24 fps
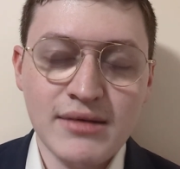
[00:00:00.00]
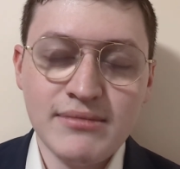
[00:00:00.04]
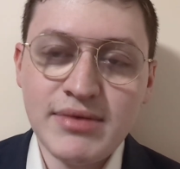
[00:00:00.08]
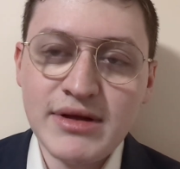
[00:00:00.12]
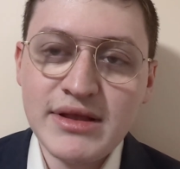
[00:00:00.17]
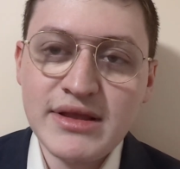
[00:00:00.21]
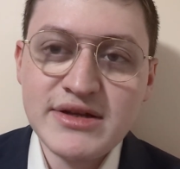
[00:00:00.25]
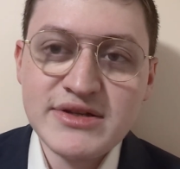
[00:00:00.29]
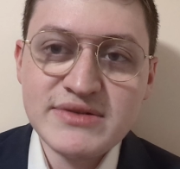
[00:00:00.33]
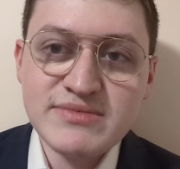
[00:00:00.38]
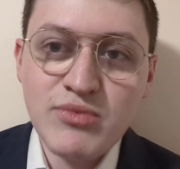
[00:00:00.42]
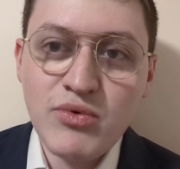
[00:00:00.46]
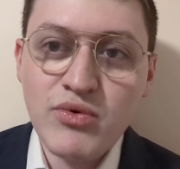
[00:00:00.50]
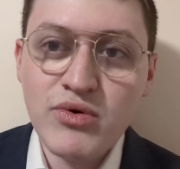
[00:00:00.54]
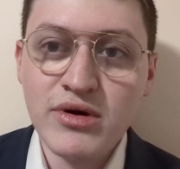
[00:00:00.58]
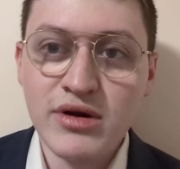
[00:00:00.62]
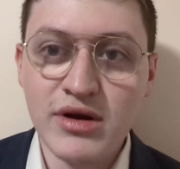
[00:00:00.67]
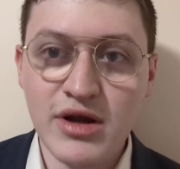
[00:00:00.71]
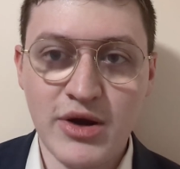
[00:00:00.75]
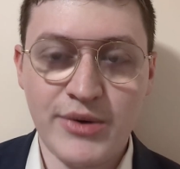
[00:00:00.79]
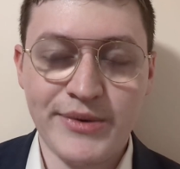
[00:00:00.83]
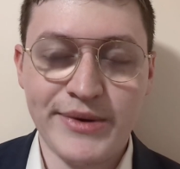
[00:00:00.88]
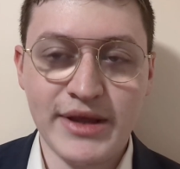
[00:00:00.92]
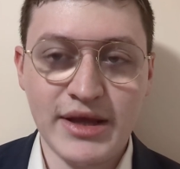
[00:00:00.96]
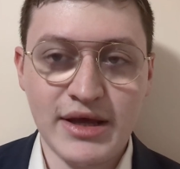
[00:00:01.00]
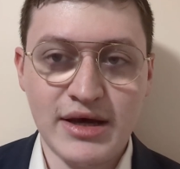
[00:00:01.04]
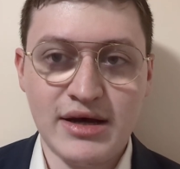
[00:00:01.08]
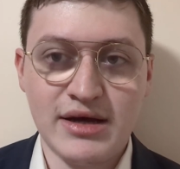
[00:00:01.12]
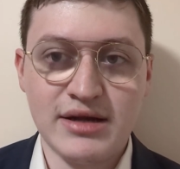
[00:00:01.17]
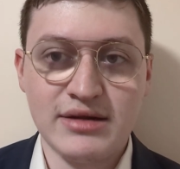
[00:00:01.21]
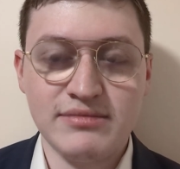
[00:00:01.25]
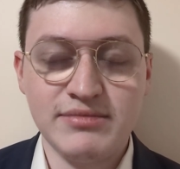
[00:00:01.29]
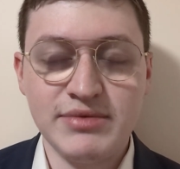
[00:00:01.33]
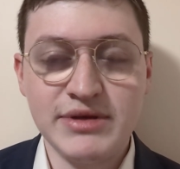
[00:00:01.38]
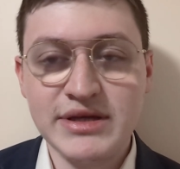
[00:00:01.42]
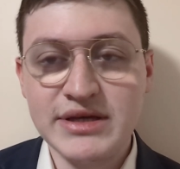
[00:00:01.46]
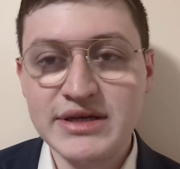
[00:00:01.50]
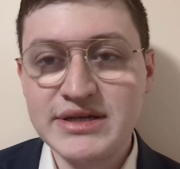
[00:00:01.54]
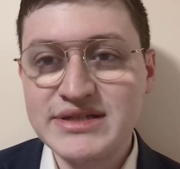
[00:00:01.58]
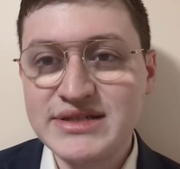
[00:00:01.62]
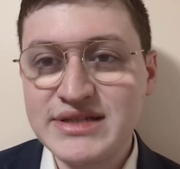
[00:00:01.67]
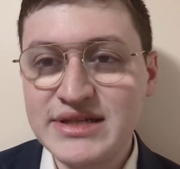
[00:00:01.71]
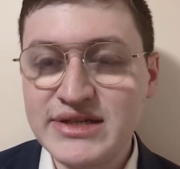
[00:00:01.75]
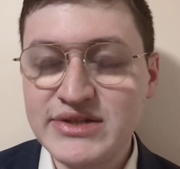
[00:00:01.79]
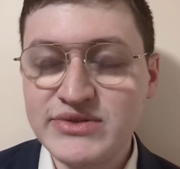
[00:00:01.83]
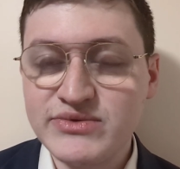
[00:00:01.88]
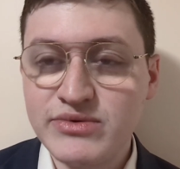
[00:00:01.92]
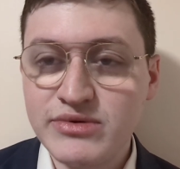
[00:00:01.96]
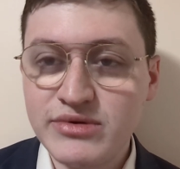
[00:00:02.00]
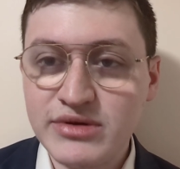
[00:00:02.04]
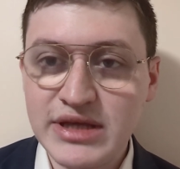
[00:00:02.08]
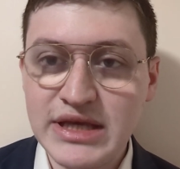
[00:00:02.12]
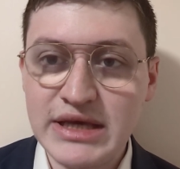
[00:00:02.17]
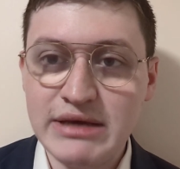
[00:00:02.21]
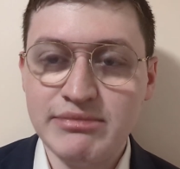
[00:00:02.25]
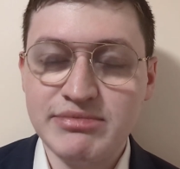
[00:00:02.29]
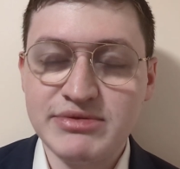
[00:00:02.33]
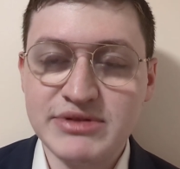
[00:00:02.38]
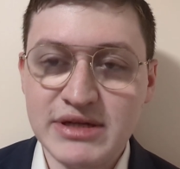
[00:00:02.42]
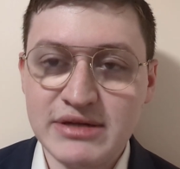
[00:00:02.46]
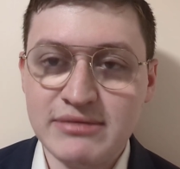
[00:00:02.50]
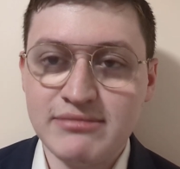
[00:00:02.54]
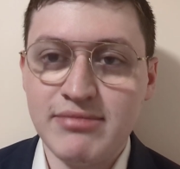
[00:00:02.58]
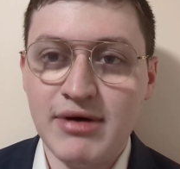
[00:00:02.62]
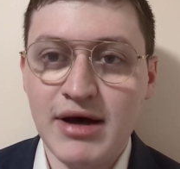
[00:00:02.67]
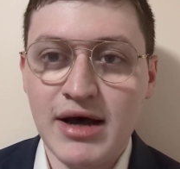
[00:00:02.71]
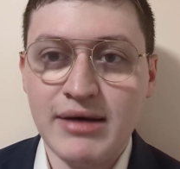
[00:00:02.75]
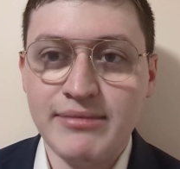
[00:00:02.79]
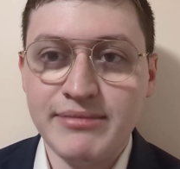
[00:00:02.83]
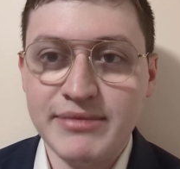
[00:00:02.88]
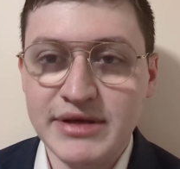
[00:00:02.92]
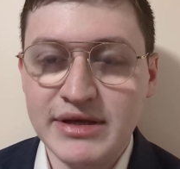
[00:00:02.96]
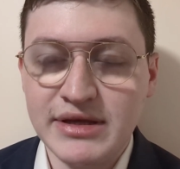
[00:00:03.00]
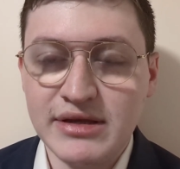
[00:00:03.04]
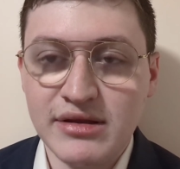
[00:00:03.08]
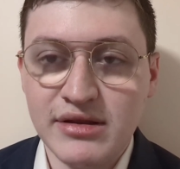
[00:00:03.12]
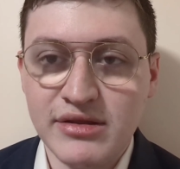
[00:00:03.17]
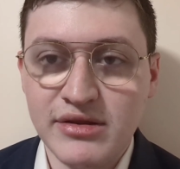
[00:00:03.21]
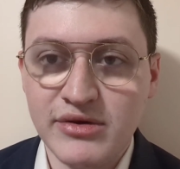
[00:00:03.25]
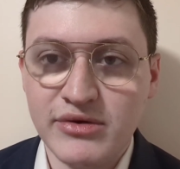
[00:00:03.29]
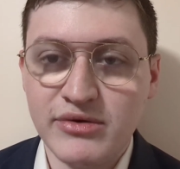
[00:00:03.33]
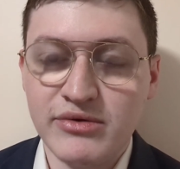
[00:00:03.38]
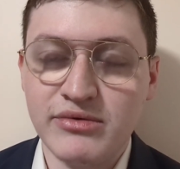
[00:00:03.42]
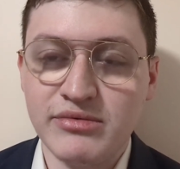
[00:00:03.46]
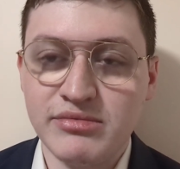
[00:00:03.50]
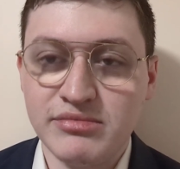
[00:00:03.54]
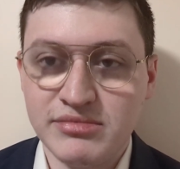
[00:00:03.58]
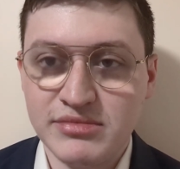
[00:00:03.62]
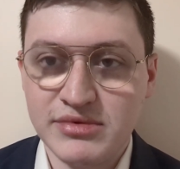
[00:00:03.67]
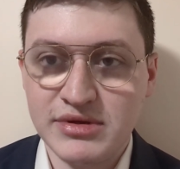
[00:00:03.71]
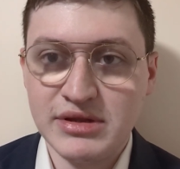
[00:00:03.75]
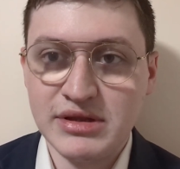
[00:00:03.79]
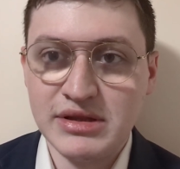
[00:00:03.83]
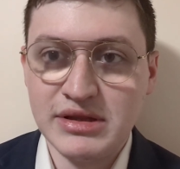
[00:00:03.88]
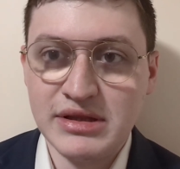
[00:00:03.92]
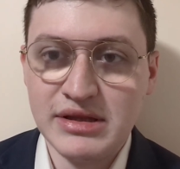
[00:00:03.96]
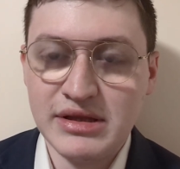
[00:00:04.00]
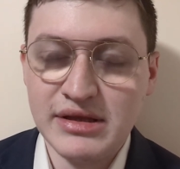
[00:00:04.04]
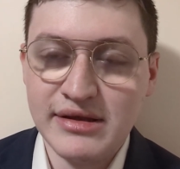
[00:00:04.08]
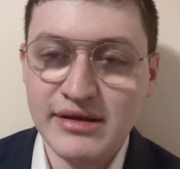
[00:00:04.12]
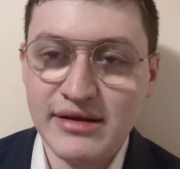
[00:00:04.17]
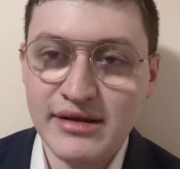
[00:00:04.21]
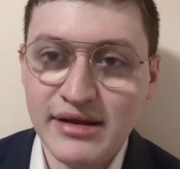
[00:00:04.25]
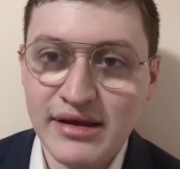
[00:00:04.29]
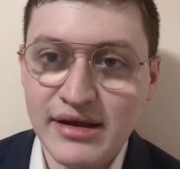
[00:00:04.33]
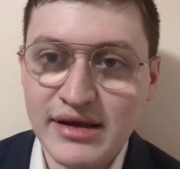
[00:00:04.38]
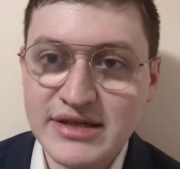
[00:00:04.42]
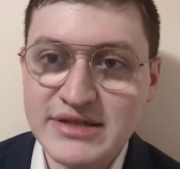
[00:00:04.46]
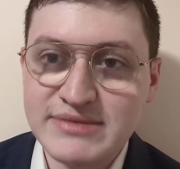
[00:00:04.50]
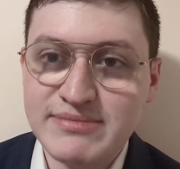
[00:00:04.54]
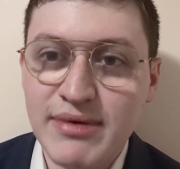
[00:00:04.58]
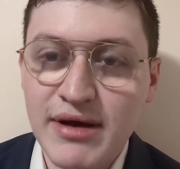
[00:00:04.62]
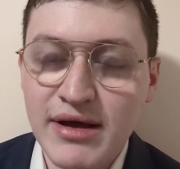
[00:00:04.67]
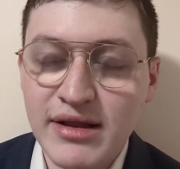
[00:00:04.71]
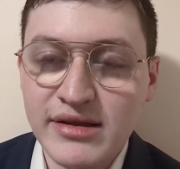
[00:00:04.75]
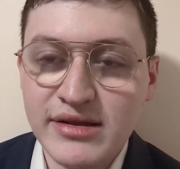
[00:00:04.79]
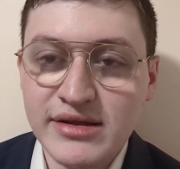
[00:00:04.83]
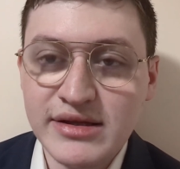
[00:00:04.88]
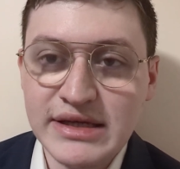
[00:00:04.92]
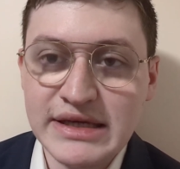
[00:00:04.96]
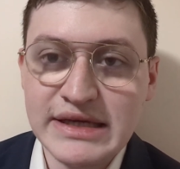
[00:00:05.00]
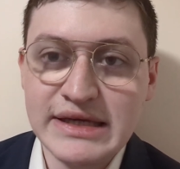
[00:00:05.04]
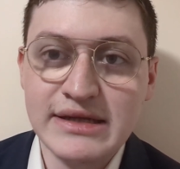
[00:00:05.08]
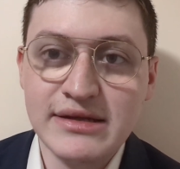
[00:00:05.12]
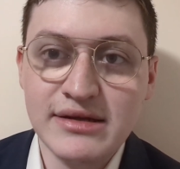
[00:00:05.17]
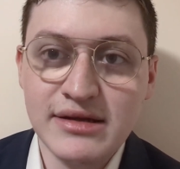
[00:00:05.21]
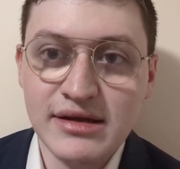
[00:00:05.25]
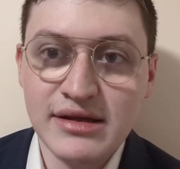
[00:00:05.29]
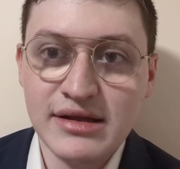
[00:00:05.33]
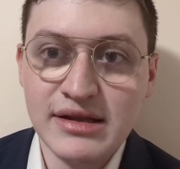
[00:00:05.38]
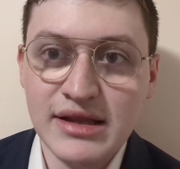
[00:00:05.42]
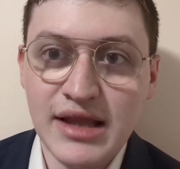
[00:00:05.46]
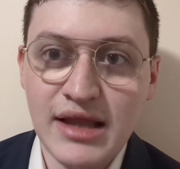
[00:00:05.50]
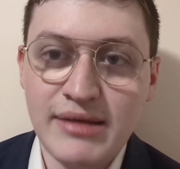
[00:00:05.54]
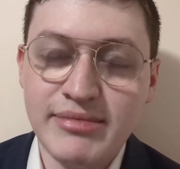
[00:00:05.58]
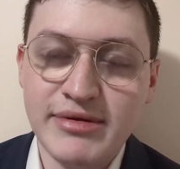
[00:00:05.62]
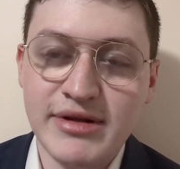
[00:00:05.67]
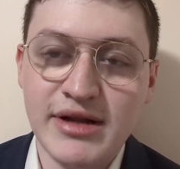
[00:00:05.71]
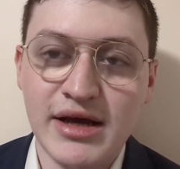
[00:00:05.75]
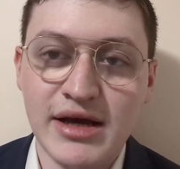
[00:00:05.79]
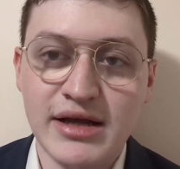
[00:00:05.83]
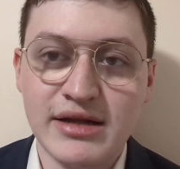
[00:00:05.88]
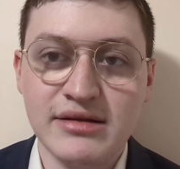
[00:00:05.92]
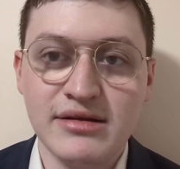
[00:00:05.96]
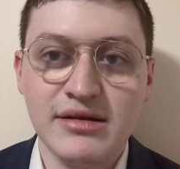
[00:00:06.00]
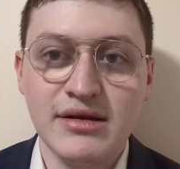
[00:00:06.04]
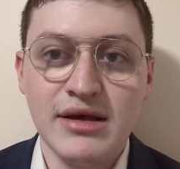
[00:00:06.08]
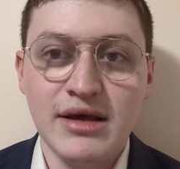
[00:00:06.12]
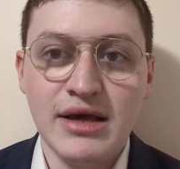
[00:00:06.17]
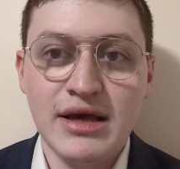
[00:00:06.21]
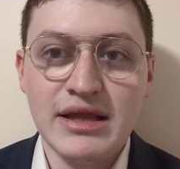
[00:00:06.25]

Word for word: But there's more going on because Israel keeps on bombing the, the Hezbollah in Lebanon.